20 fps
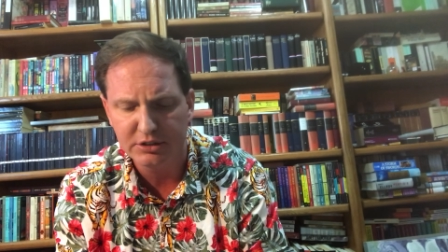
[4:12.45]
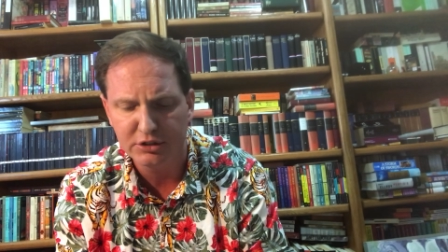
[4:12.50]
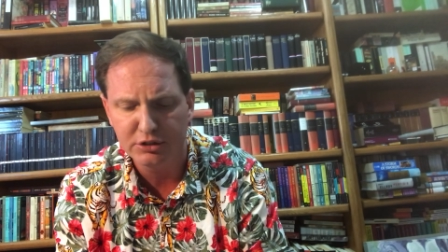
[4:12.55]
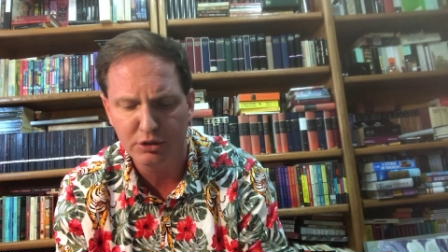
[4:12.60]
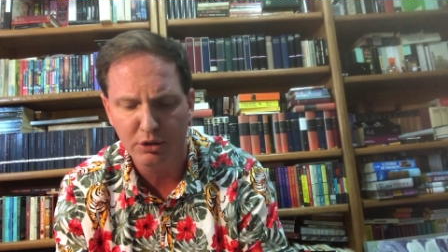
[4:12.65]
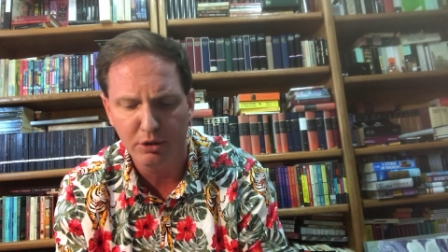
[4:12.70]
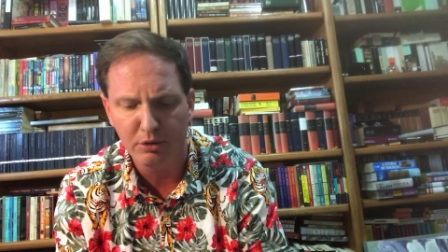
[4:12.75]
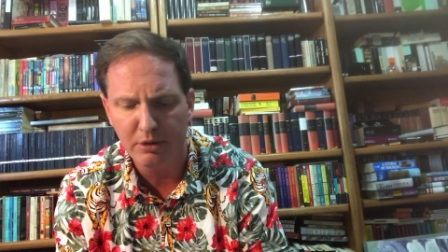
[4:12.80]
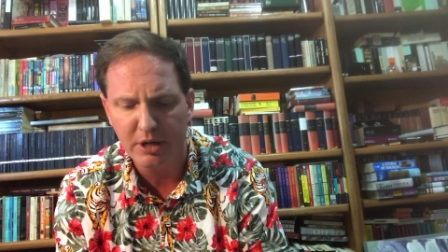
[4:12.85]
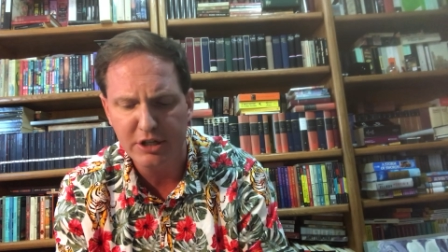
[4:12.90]

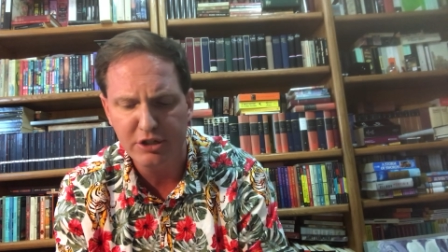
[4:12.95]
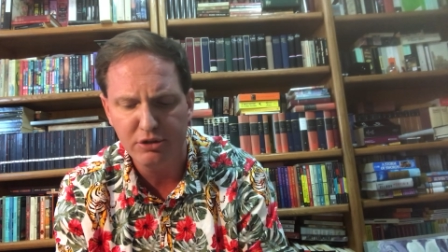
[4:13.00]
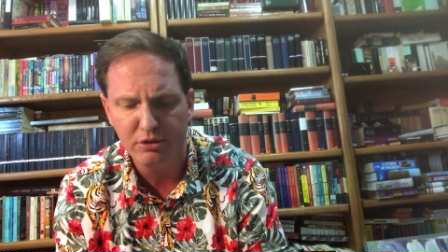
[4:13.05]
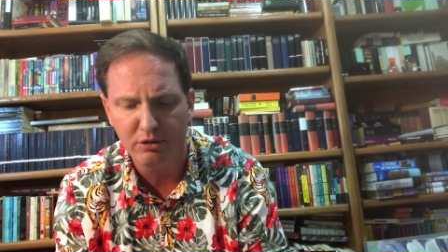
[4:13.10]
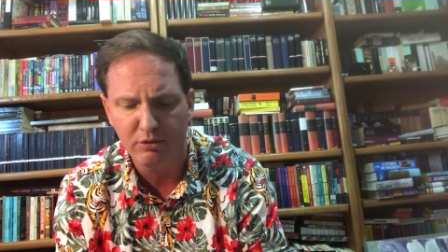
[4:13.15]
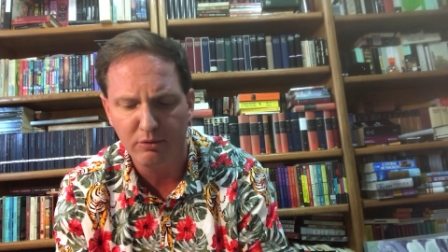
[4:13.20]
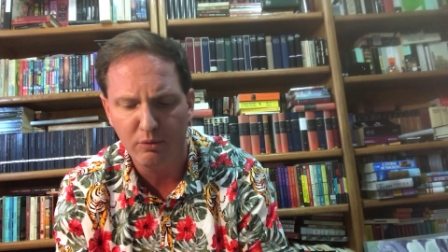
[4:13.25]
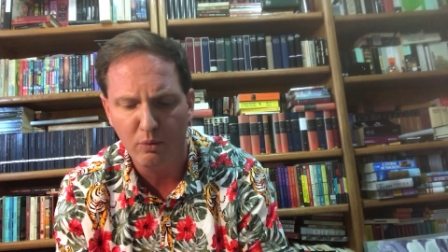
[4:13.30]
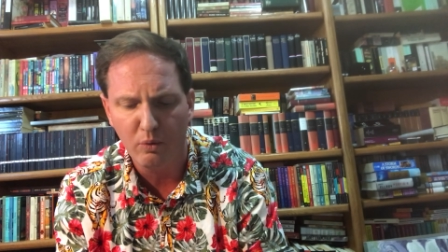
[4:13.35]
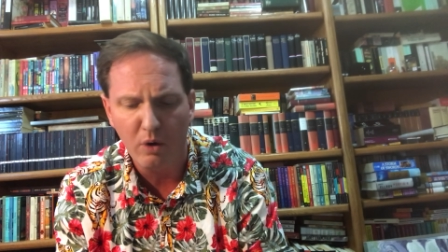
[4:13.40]
So a ratio
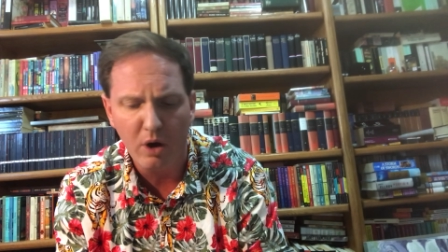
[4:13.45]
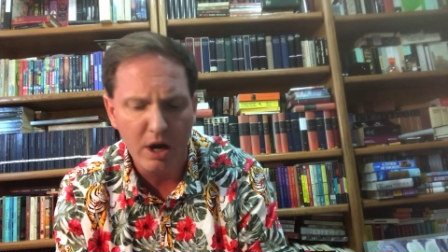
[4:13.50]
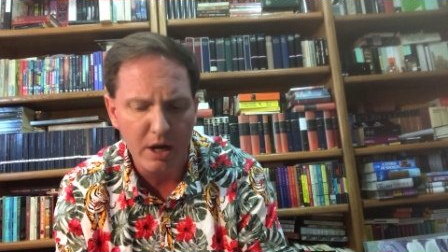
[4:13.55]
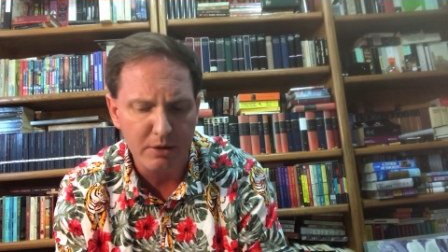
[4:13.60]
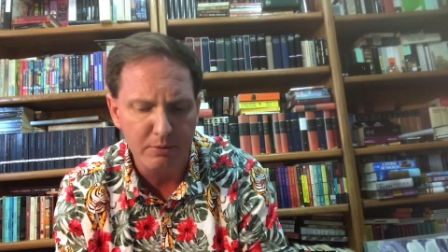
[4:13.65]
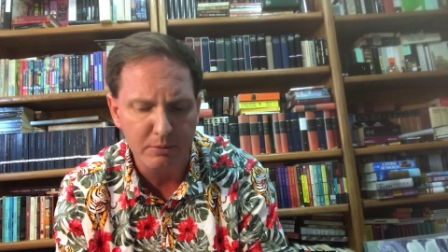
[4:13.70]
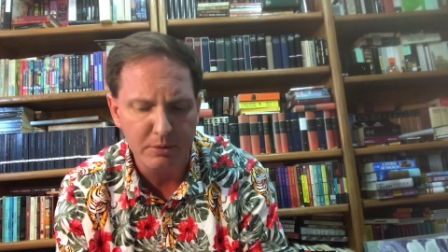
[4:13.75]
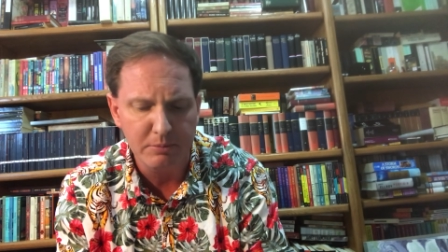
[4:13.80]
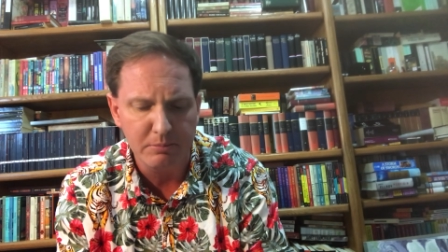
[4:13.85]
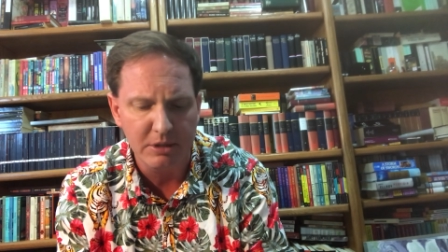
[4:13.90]
of
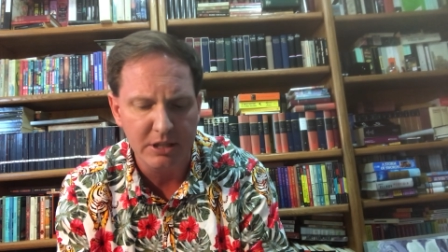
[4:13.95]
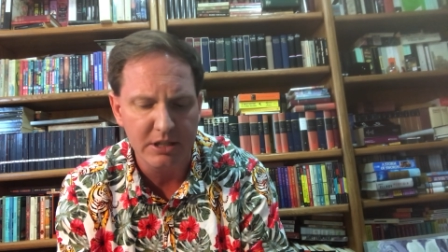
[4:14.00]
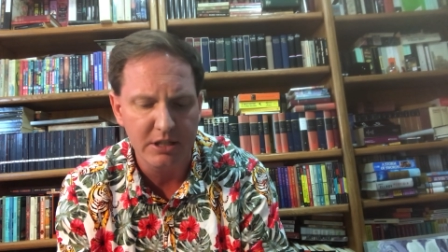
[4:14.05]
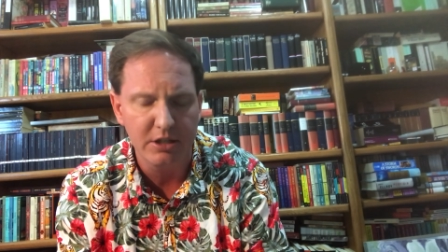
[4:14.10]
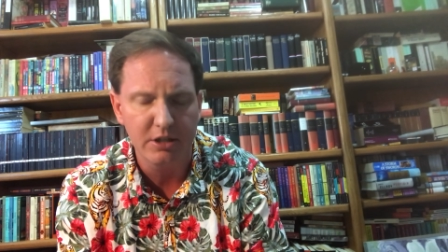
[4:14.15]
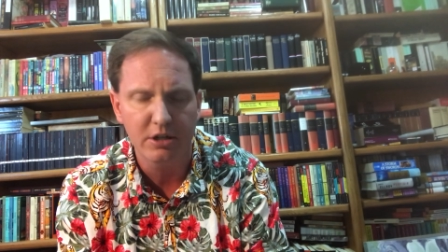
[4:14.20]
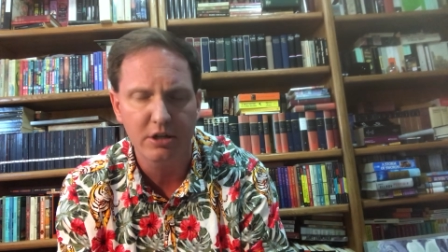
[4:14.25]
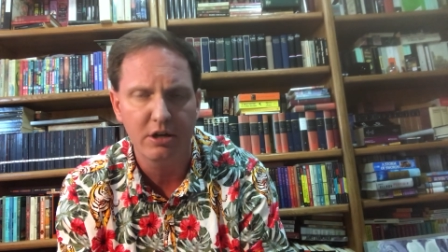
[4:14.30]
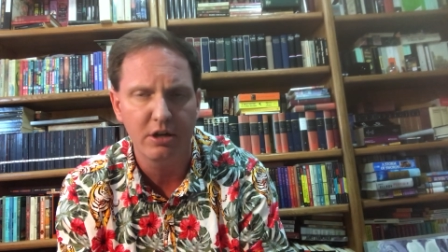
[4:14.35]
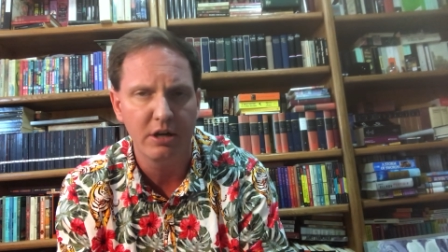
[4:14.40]
1 would mean that
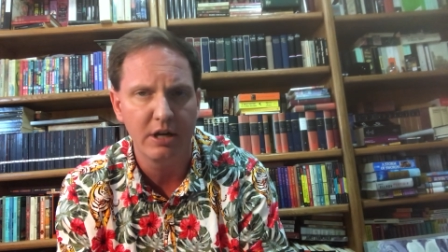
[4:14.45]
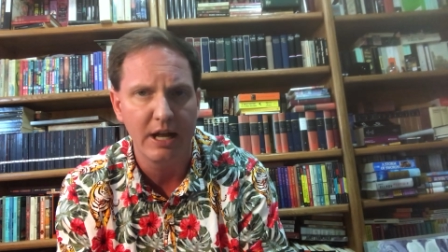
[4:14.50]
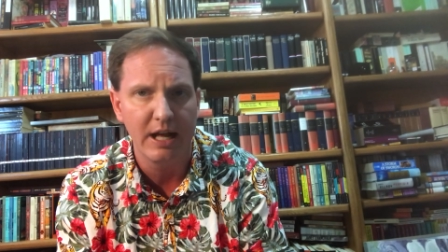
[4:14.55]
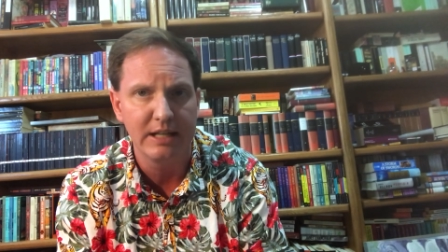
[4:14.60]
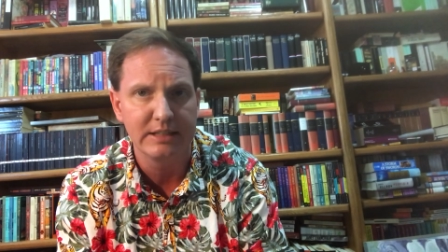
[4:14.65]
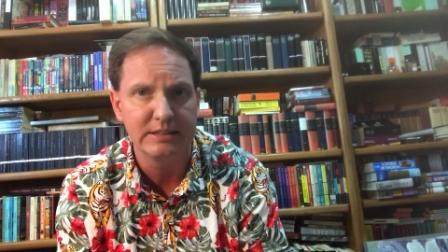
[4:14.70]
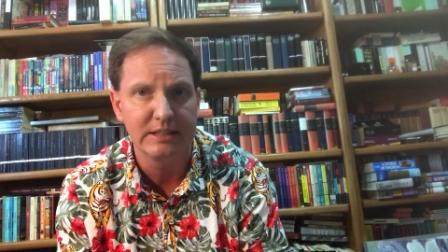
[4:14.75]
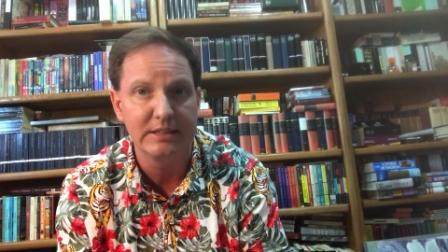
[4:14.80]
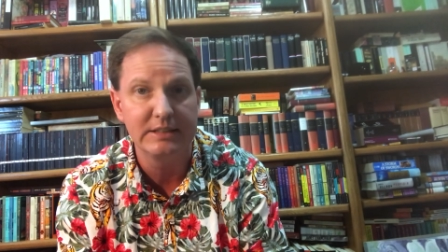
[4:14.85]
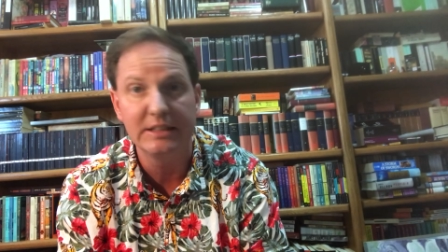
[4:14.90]
your current
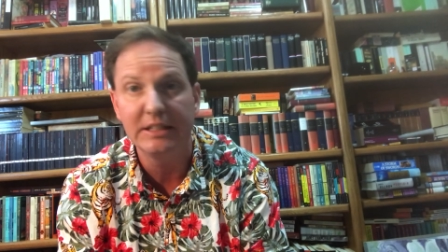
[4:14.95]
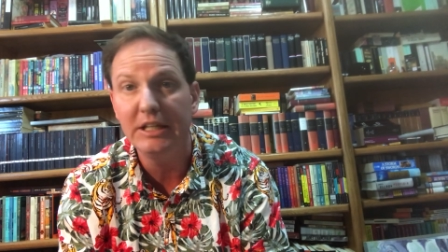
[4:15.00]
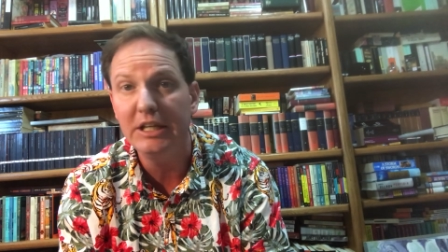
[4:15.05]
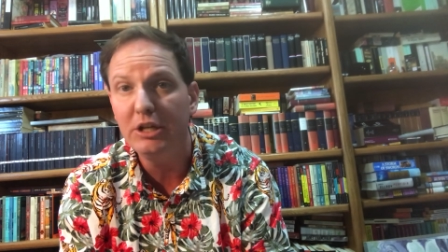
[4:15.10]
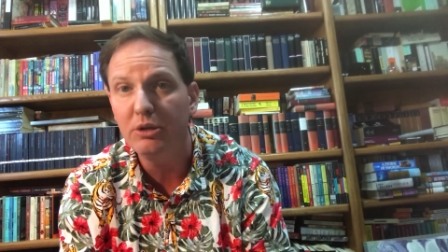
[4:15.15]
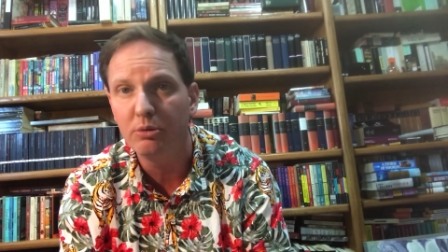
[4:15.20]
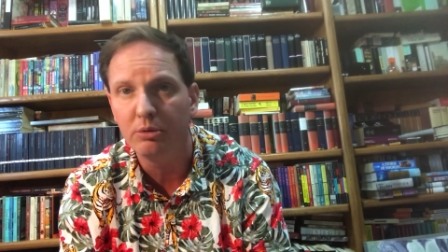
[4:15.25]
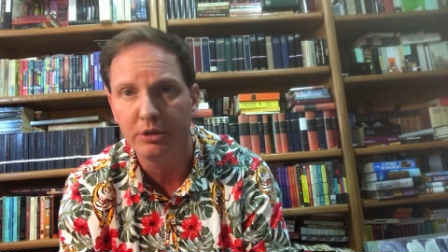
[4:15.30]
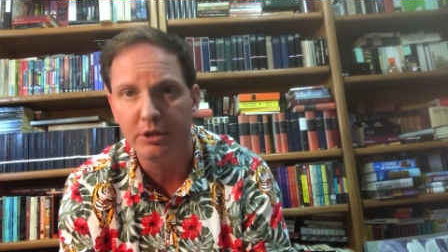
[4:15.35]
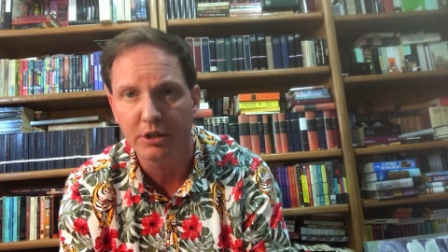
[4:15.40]
assets
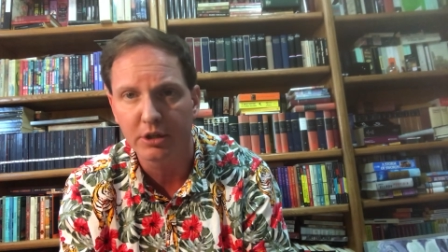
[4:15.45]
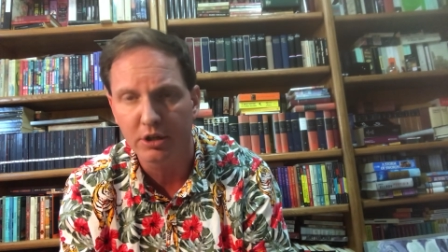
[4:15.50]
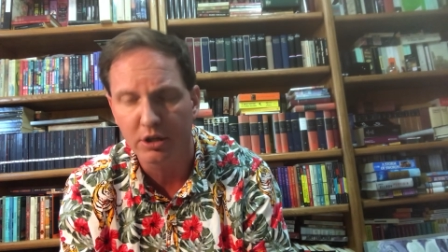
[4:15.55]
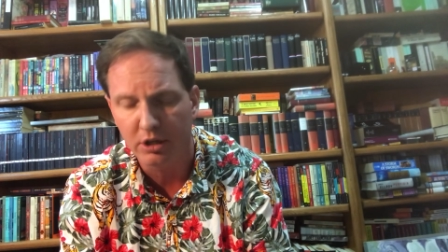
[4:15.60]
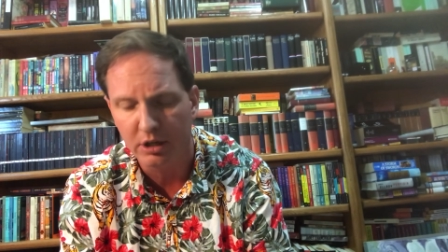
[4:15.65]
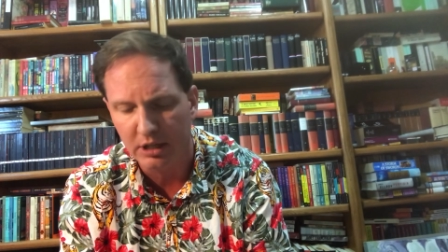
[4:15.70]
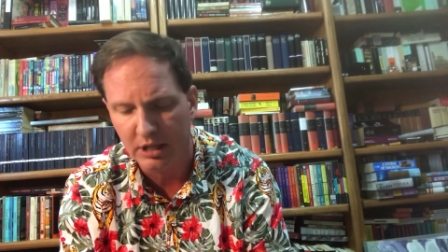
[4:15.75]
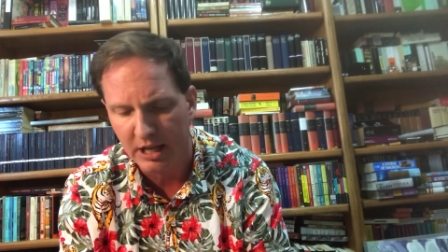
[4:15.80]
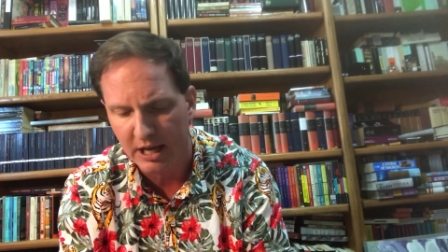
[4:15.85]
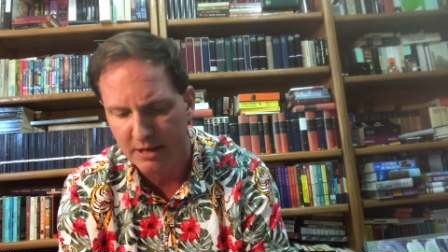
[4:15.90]
equal your
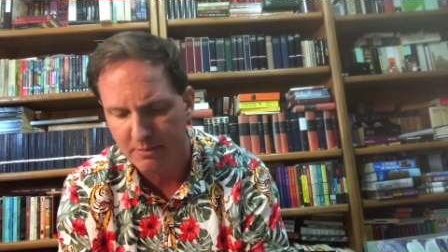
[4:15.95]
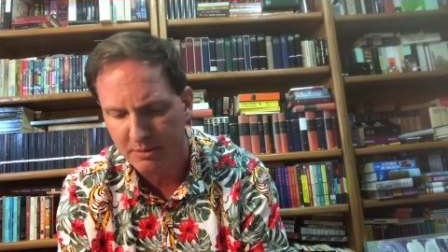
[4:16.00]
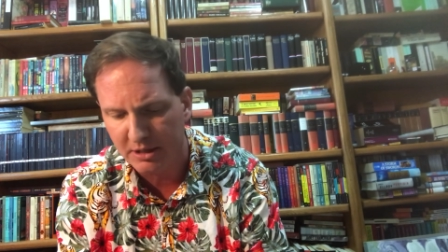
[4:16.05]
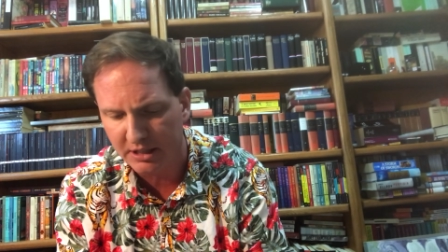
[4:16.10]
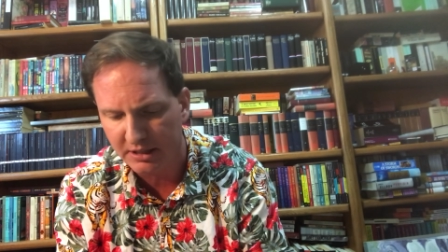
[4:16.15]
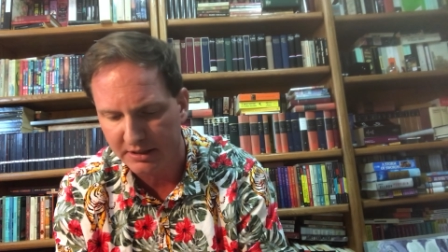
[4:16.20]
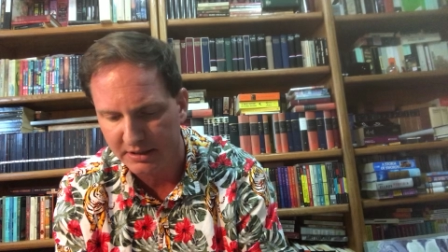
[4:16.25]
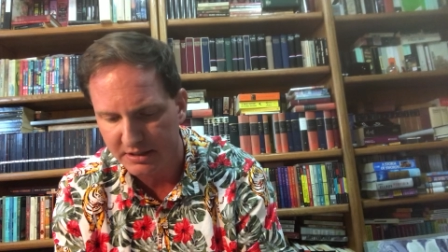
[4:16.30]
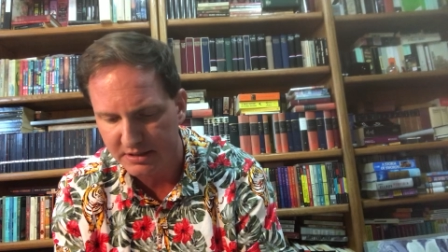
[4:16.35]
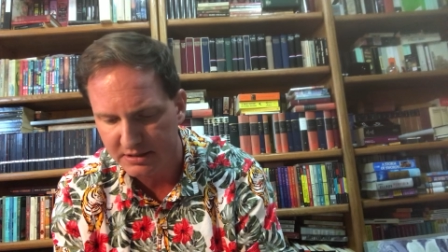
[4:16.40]
current
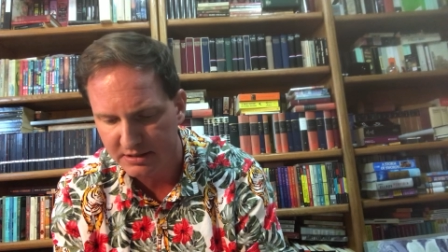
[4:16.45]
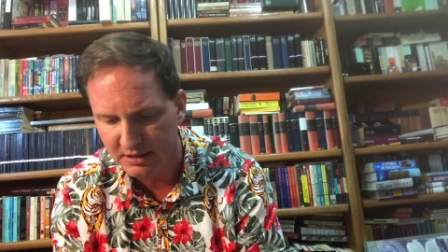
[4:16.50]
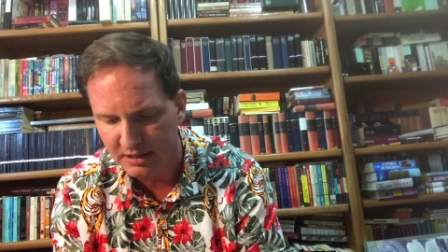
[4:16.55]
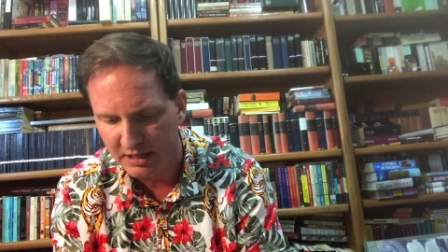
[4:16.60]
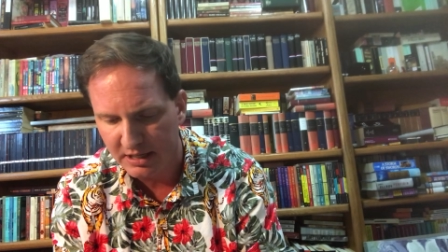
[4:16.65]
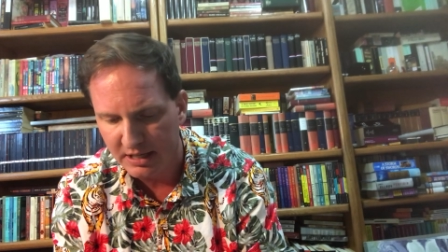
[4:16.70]
liabilities.